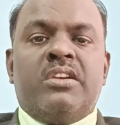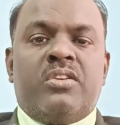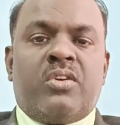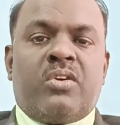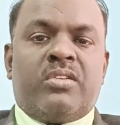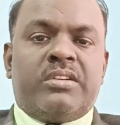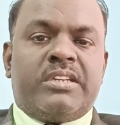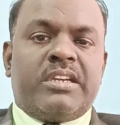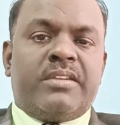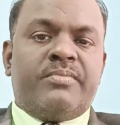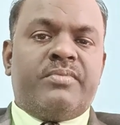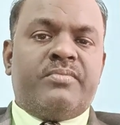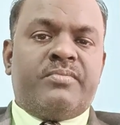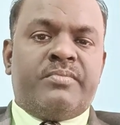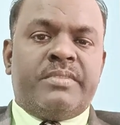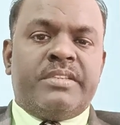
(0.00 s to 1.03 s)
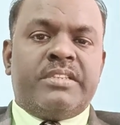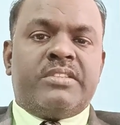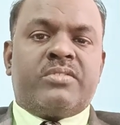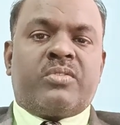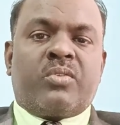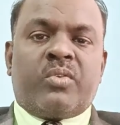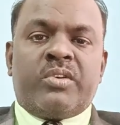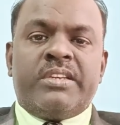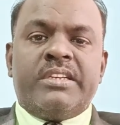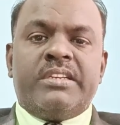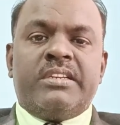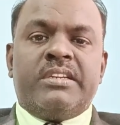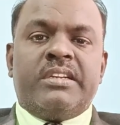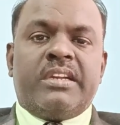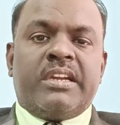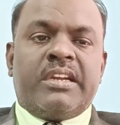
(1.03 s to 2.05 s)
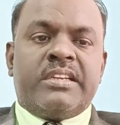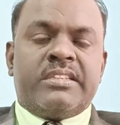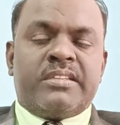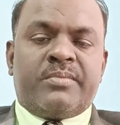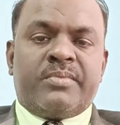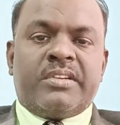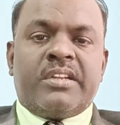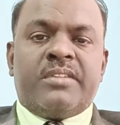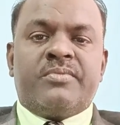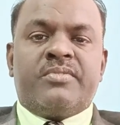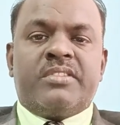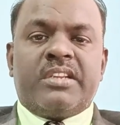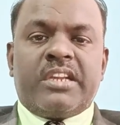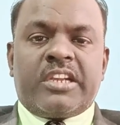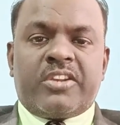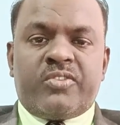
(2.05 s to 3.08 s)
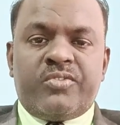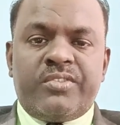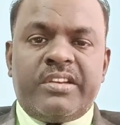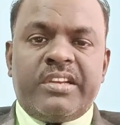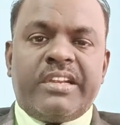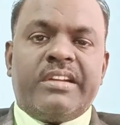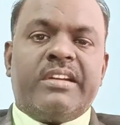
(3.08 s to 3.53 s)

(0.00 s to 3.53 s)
long term, means chronic, and sometimes acute